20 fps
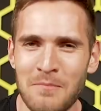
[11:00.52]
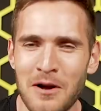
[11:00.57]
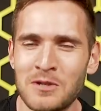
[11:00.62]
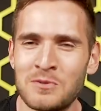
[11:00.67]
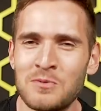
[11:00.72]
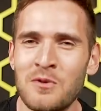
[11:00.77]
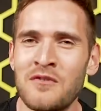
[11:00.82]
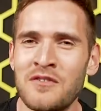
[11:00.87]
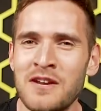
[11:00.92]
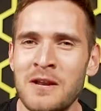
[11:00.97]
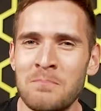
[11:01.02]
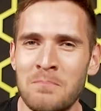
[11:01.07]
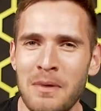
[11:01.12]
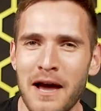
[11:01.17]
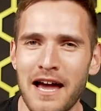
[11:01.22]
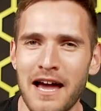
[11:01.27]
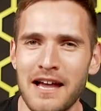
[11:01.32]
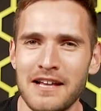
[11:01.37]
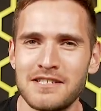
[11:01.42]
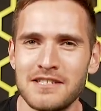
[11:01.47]
much more of an
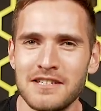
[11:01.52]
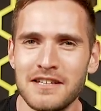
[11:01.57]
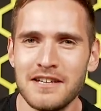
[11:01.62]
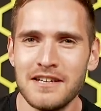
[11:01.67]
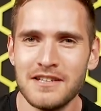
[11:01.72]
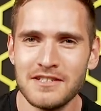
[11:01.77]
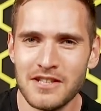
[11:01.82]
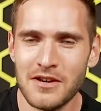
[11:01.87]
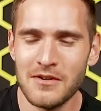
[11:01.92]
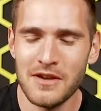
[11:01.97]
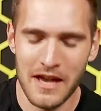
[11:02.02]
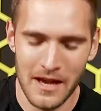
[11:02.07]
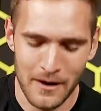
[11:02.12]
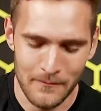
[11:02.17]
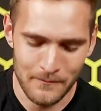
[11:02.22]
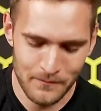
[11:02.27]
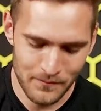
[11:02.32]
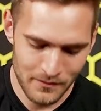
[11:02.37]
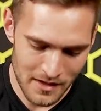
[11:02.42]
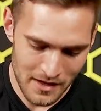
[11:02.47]
impact. So,
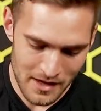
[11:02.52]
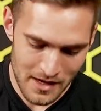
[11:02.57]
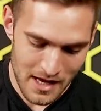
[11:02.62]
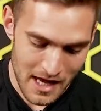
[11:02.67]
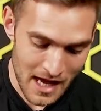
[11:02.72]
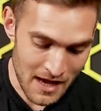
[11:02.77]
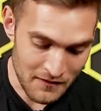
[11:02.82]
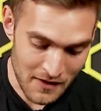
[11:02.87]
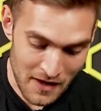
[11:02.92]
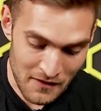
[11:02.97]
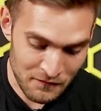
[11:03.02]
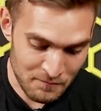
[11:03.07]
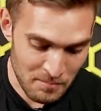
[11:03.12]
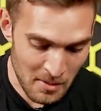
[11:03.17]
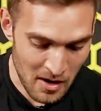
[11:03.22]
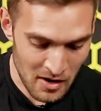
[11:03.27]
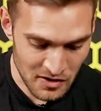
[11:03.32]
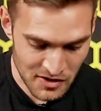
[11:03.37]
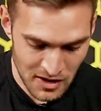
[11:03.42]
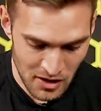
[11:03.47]
yeah. If
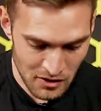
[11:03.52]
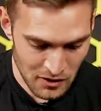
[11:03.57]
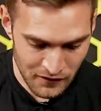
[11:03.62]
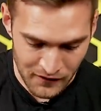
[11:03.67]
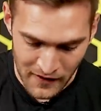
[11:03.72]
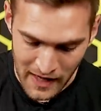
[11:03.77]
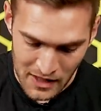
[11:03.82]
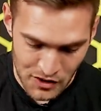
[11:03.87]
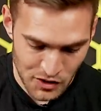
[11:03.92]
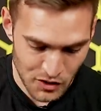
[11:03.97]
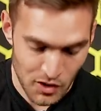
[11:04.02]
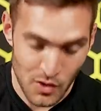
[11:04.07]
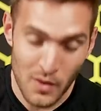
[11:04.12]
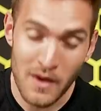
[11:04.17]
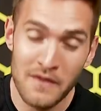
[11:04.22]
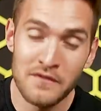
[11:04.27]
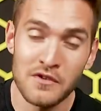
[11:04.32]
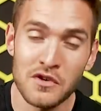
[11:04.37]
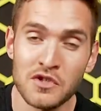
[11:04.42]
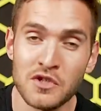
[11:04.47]
Barcelona fans or
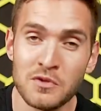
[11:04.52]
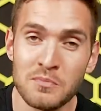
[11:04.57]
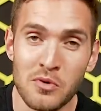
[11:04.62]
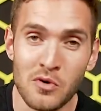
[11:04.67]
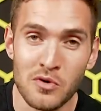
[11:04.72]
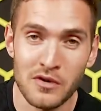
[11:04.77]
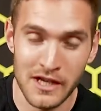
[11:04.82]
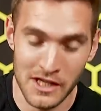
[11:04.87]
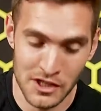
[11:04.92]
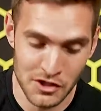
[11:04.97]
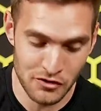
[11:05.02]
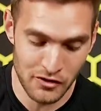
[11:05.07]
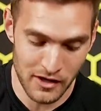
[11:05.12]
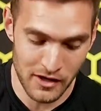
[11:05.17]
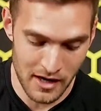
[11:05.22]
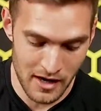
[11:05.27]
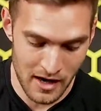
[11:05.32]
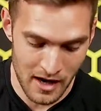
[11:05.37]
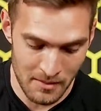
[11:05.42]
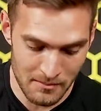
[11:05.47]
whoever you support next
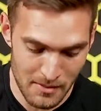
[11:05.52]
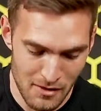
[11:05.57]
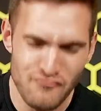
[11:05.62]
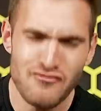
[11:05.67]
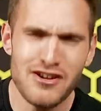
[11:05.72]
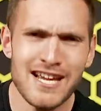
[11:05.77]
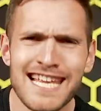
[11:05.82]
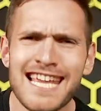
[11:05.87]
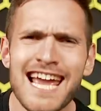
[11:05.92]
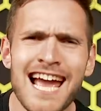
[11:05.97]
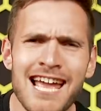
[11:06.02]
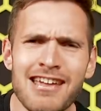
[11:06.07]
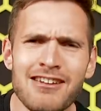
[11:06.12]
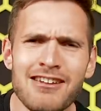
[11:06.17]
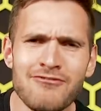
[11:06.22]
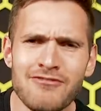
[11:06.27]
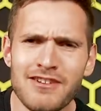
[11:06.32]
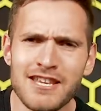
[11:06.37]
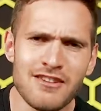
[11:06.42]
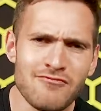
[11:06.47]
Trier are really
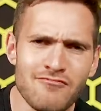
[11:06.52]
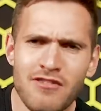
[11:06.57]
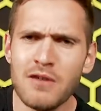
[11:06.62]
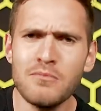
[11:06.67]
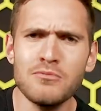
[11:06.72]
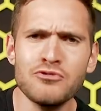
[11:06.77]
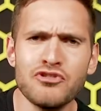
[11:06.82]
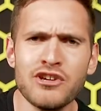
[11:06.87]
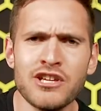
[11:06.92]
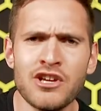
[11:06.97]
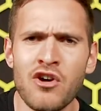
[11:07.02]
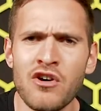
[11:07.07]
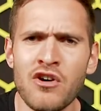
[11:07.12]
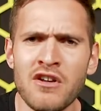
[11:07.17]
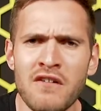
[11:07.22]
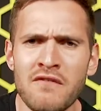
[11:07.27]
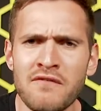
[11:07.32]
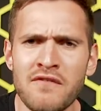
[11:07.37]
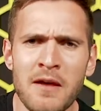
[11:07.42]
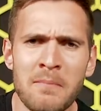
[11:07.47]
angry that Real Madrid got
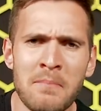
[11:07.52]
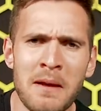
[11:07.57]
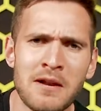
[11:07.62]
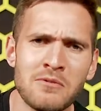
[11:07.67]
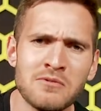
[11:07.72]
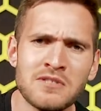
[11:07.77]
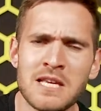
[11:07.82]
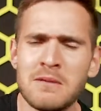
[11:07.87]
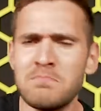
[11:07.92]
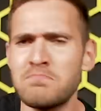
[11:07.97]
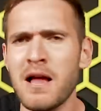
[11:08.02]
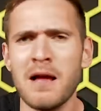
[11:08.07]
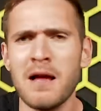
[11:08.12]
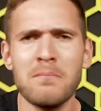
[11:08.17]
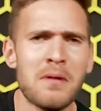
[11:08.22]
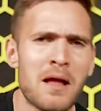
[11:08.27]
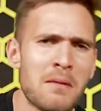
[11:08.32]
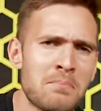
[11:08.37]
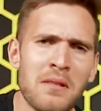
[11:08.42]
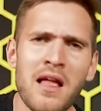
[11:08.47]
an unfair penalty, blah,
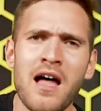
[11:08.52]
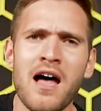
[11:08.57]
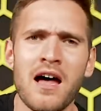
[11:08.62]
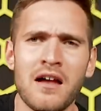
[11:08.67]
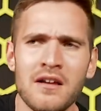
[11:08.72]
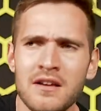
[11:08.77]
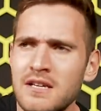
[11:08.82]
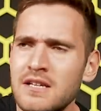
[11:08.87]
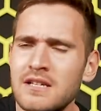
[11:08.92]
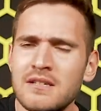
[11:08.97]
blah, blah,